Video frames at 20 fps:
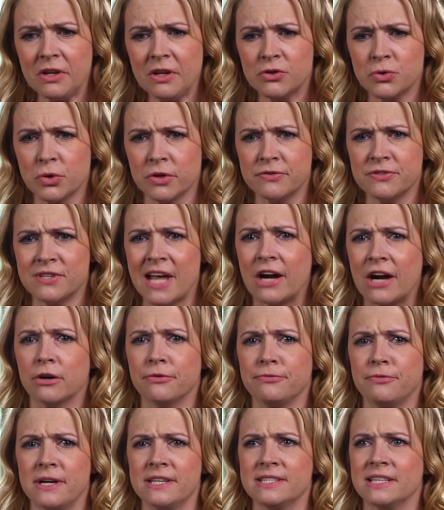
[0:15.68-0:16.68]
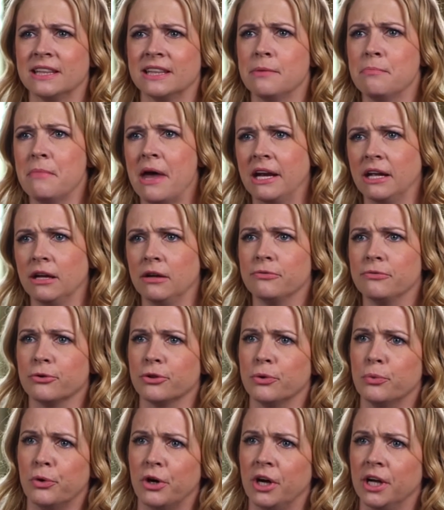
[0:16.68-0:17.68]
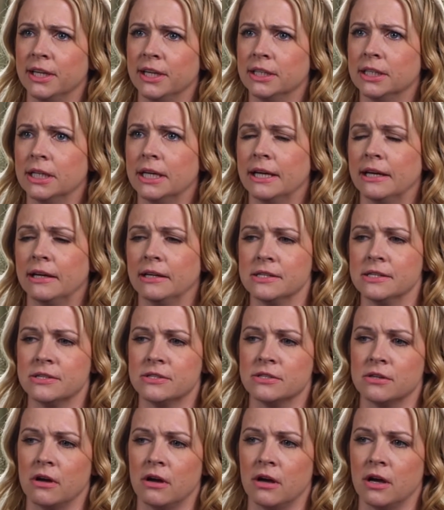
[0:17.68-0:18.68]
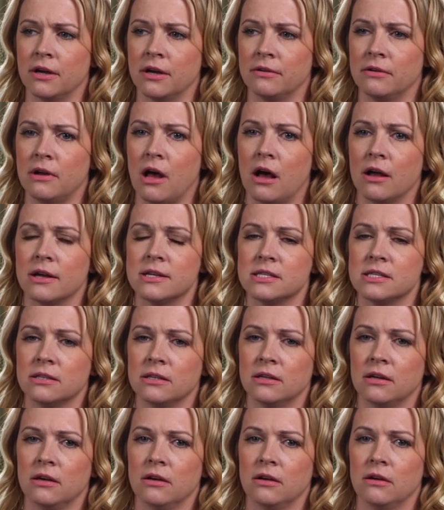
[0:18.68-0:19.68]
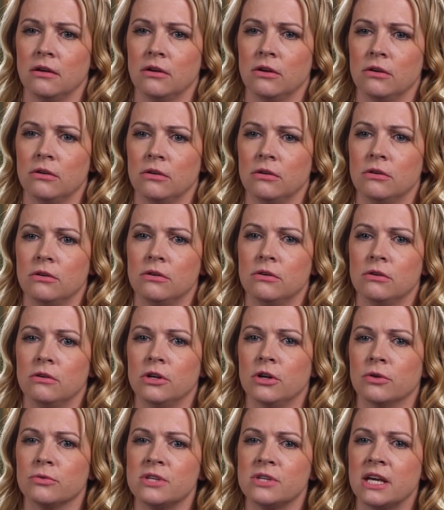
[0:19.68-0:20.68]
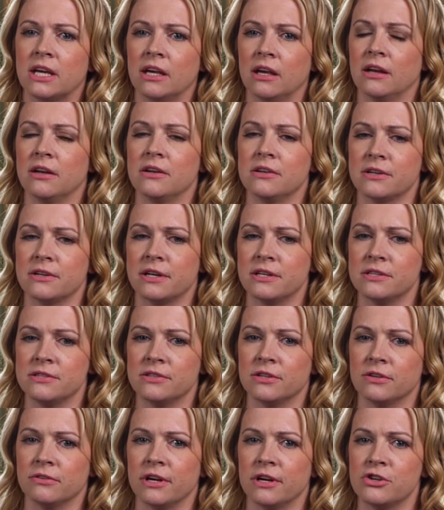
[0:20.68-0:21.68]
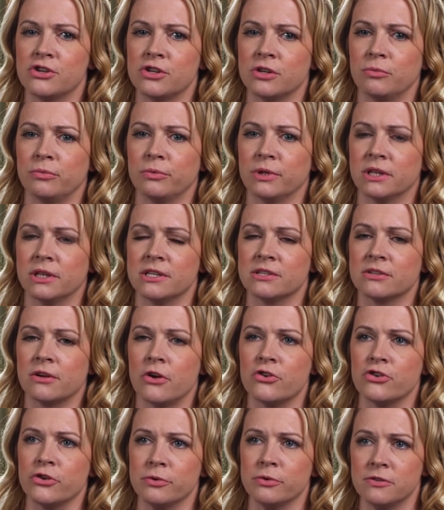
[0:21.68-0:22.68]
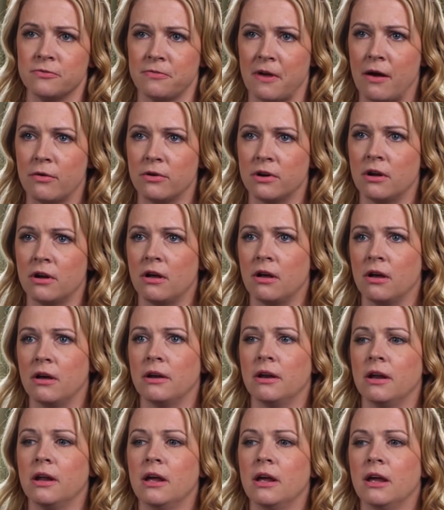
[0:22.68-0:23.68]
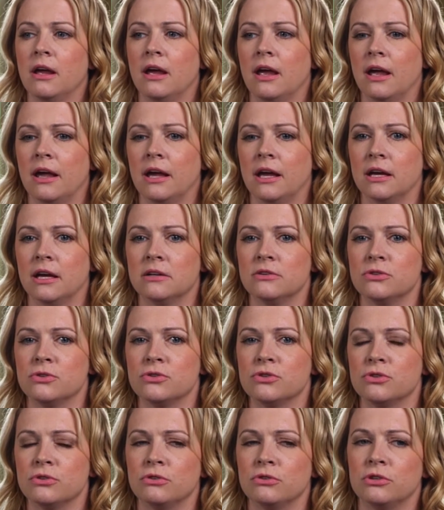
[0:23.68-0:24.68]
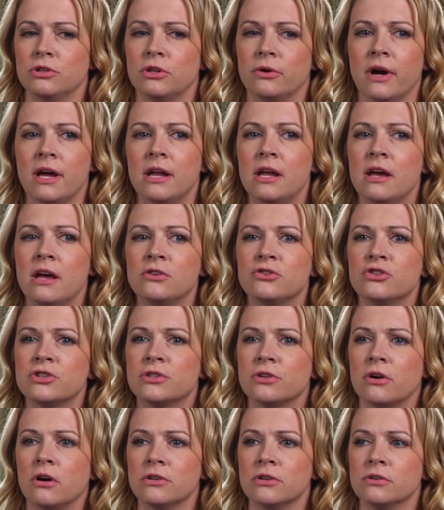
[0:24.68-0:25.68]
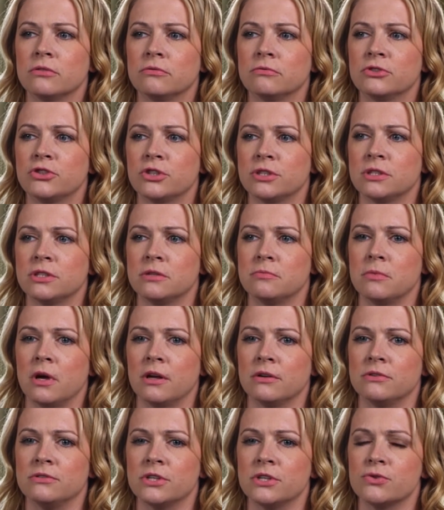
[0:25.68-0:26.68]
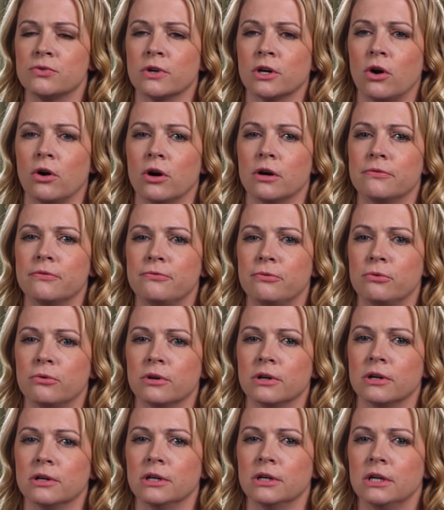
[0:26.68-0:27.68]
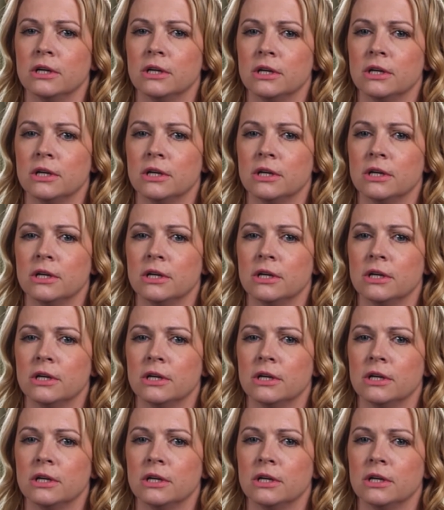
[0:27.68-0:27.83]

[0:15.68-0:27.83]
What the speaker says: sort of sacrificing the many for the one and not, you know, taking into consideration what this country was founded on and, you know, and just also just a disregard for